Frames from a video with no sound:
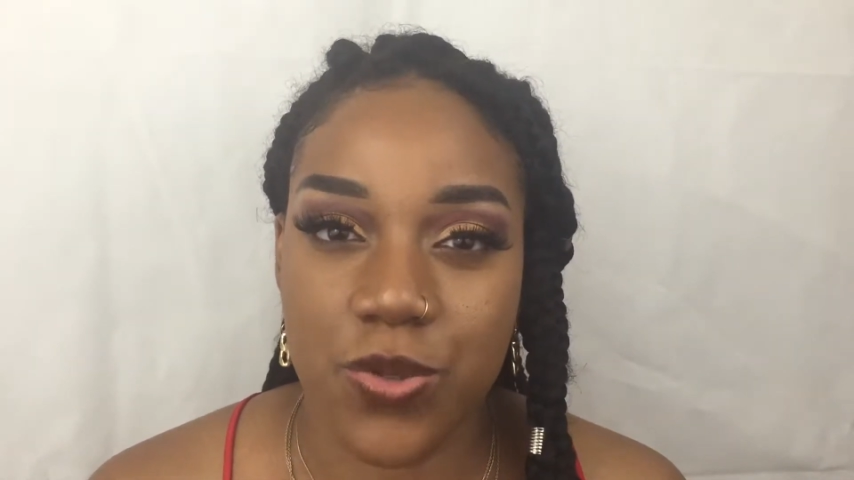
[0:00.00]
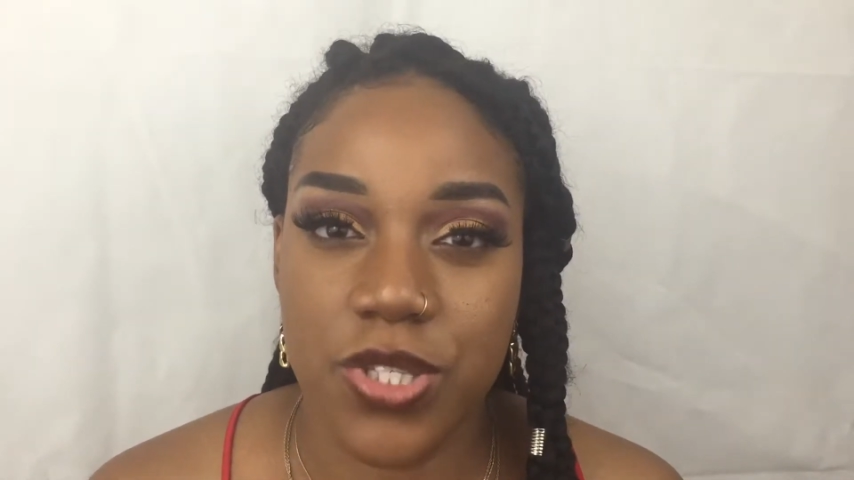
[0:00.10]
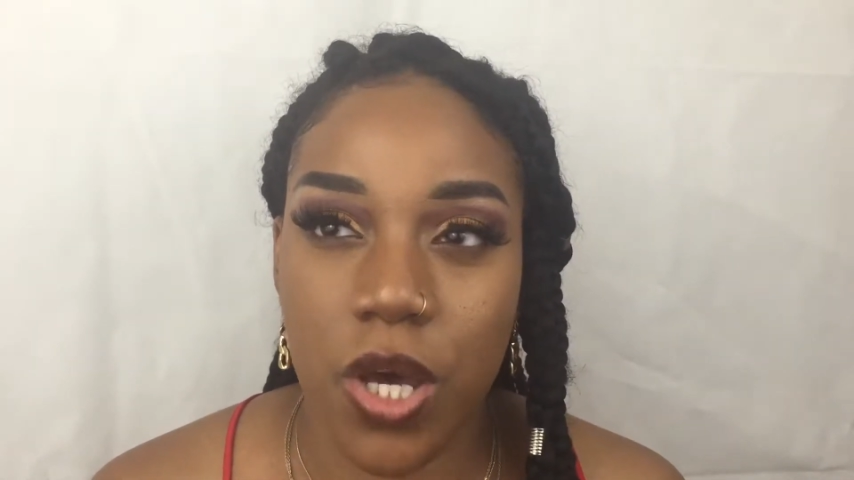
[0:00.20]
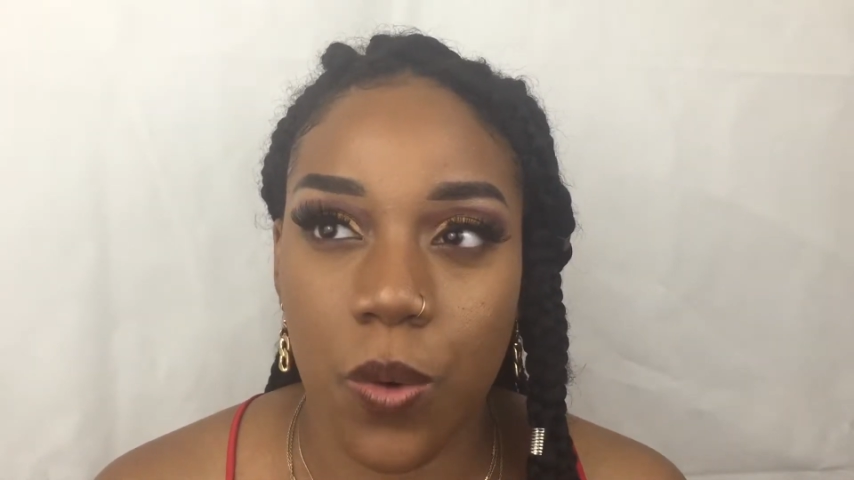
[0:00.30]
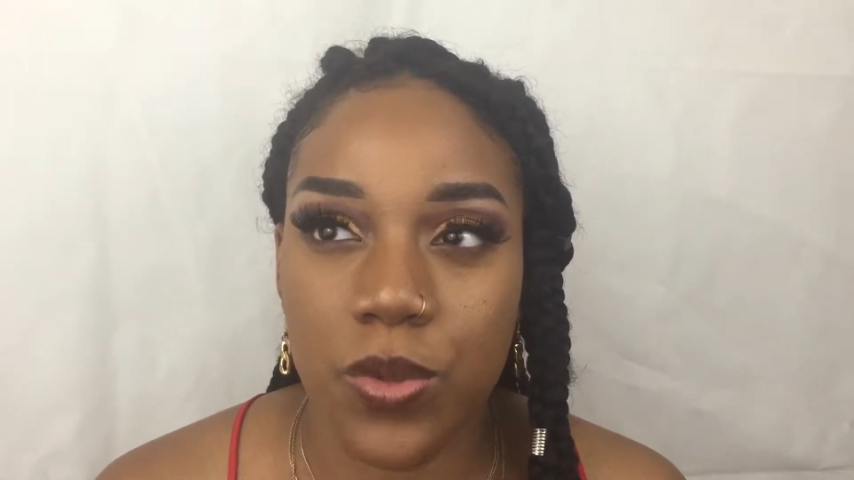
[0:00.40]

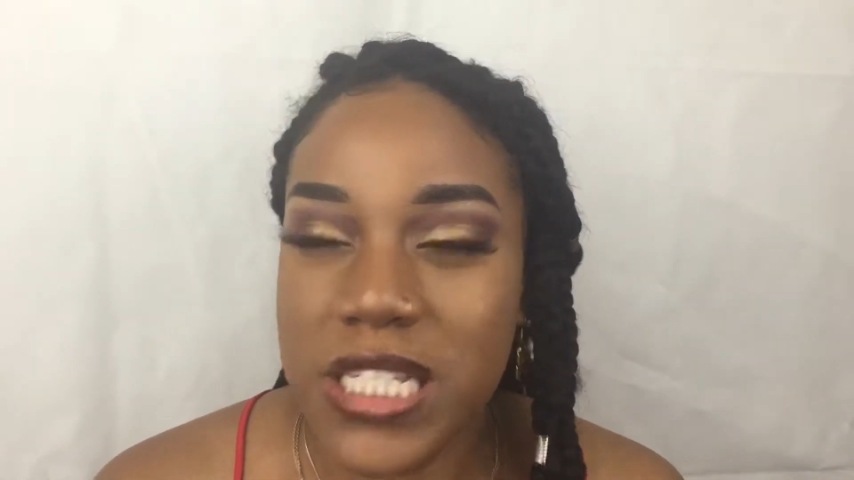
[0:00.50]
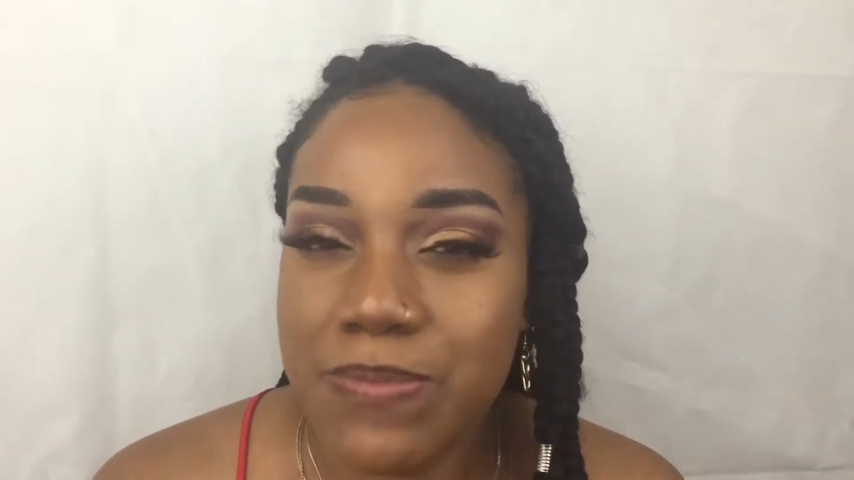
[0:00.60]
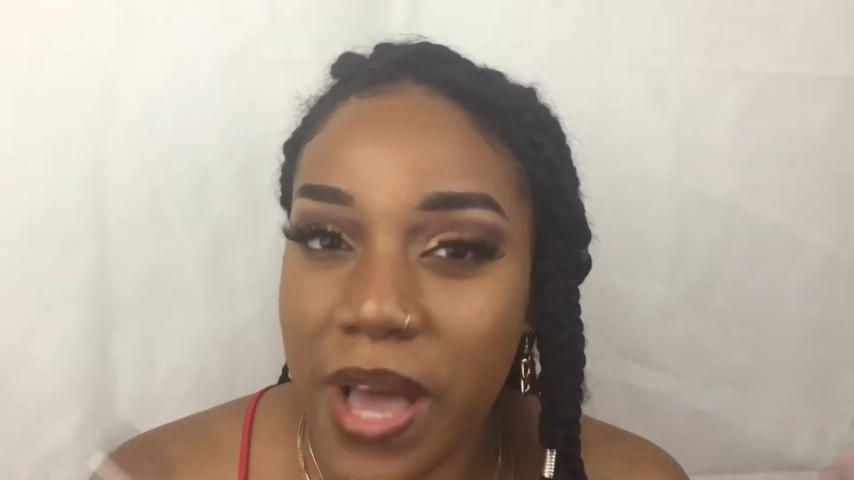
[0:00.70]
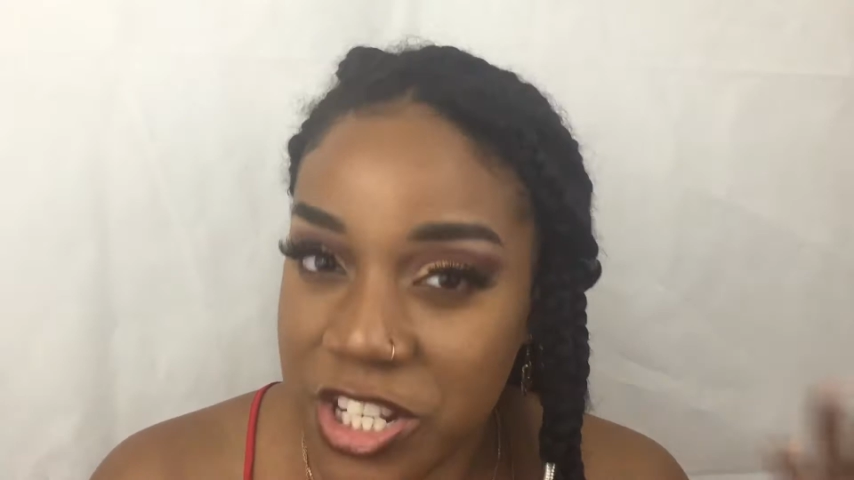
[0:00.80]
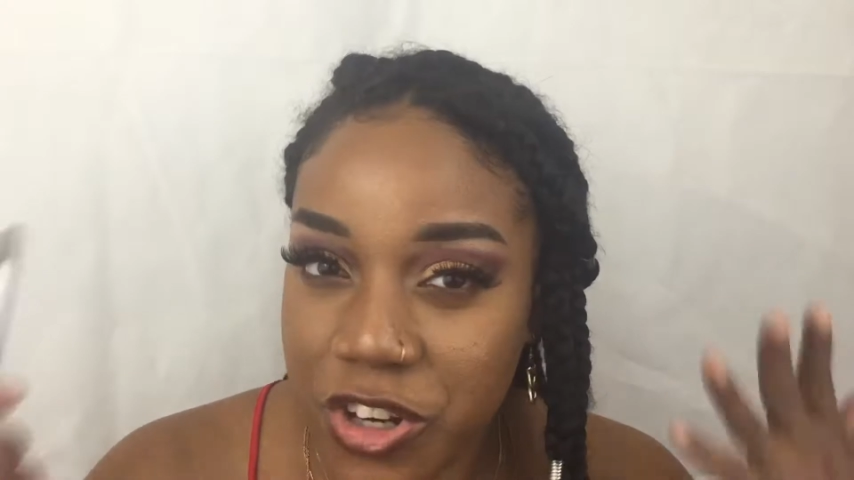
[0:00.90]
So just
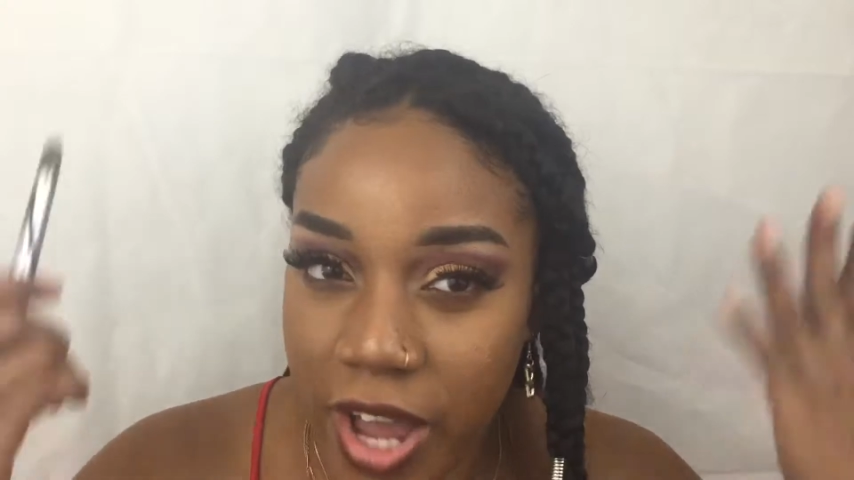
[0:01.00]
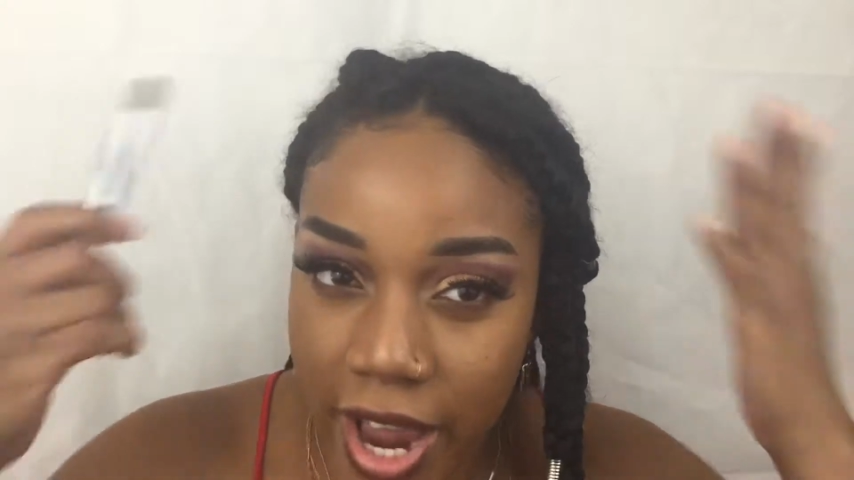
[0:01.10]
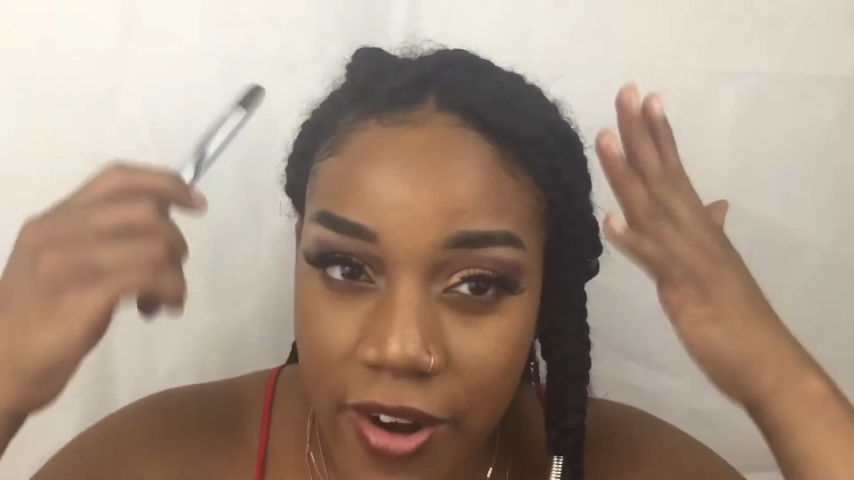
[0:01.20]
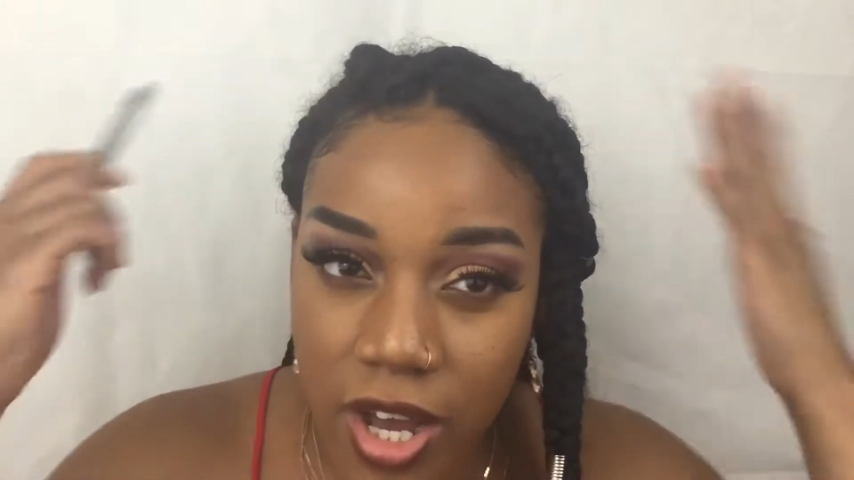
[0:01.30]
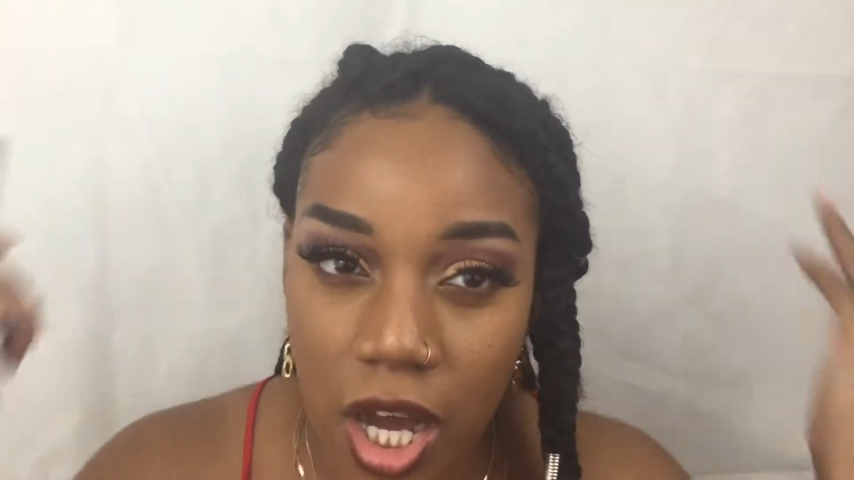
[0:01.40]
match your
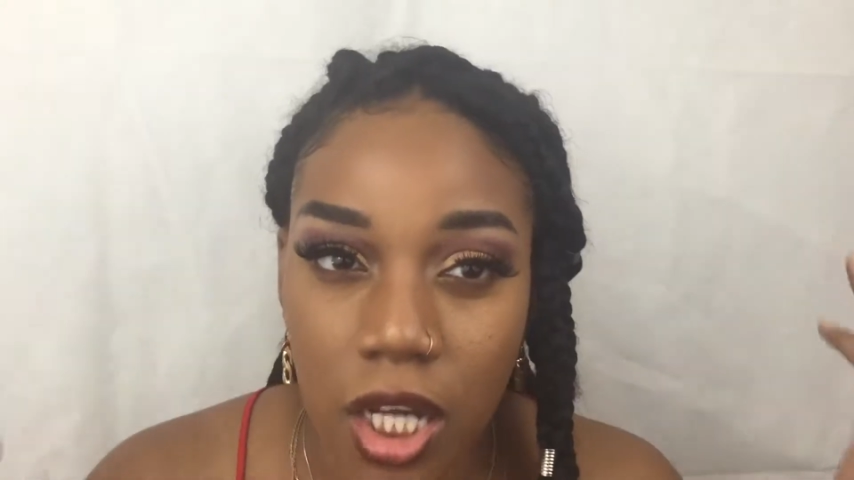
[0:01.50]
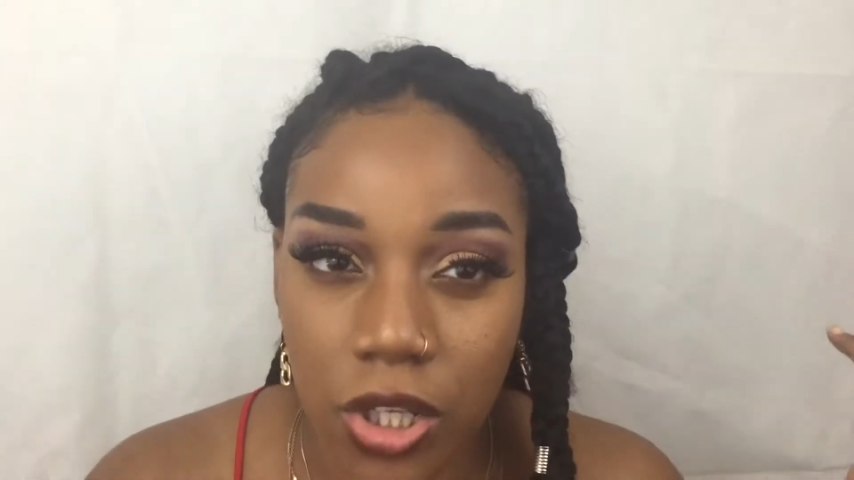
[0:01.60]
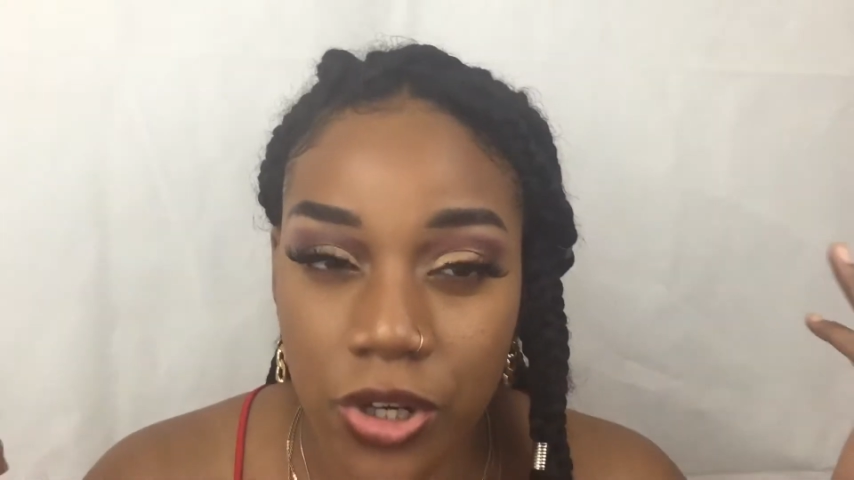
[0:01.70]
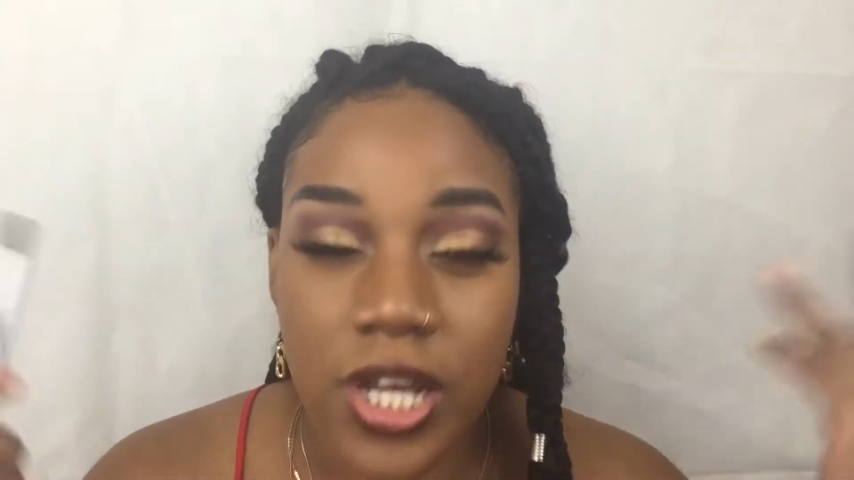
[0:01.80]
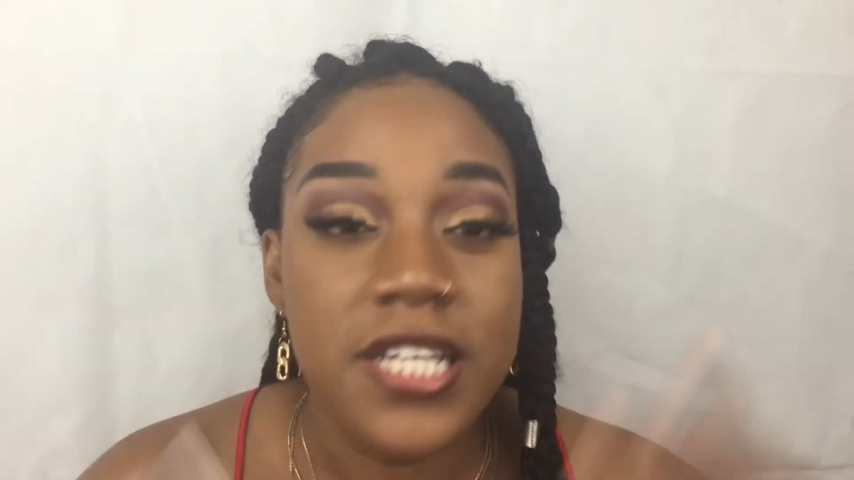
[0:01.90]
hair
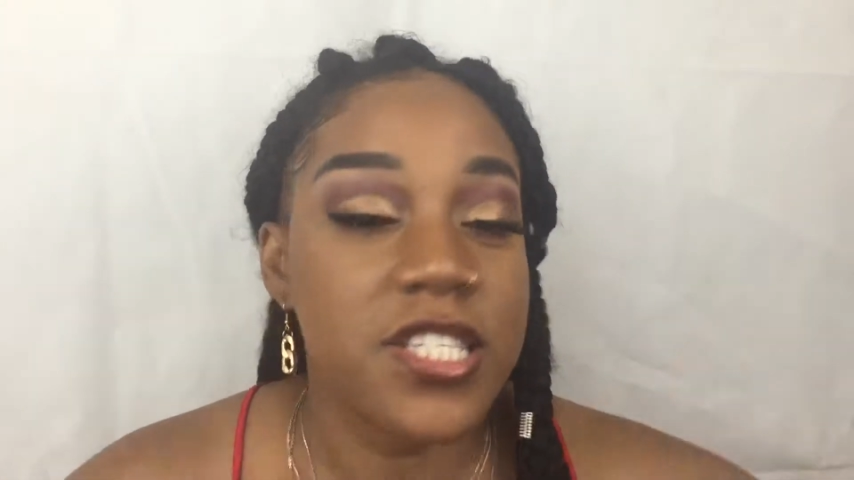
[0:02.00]
color.